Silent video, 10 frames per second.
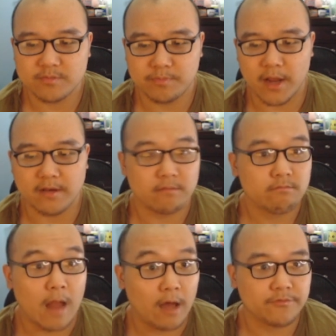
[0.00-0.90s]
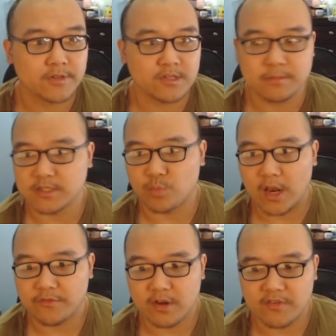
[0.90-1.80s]
by not fixing them, just
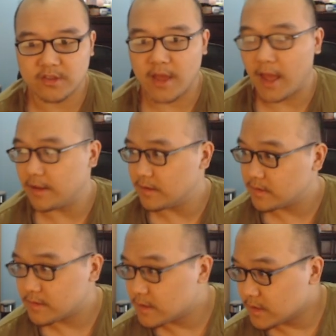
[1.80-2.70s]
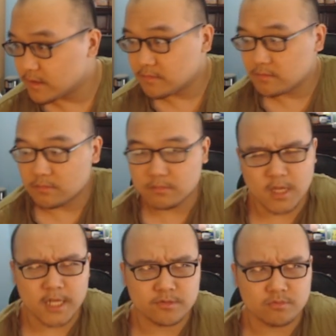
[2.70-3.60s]
waiting for the event to end.
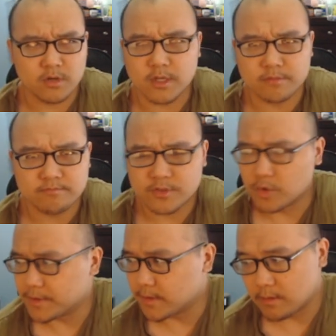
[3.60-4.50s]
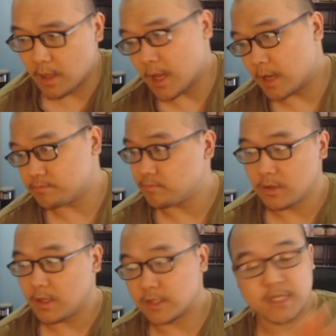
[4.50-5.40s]
That's really stupid. You
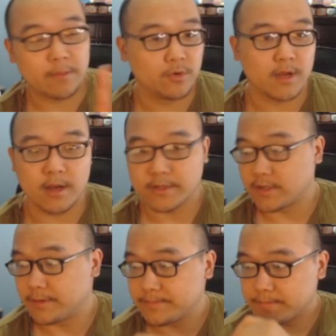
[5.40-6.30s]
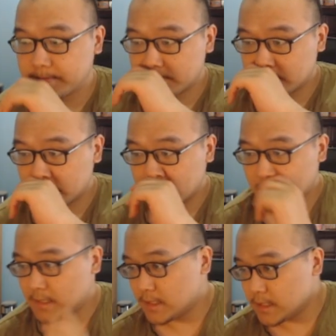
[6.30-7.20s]
need to stop doing that next time.
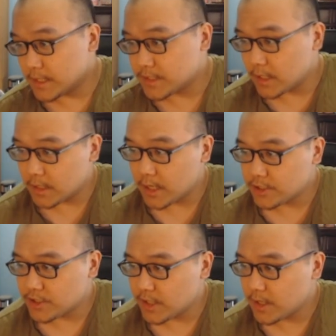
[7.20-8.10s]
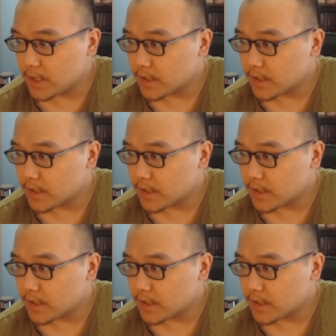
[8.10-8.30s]
Let's see. Interesting in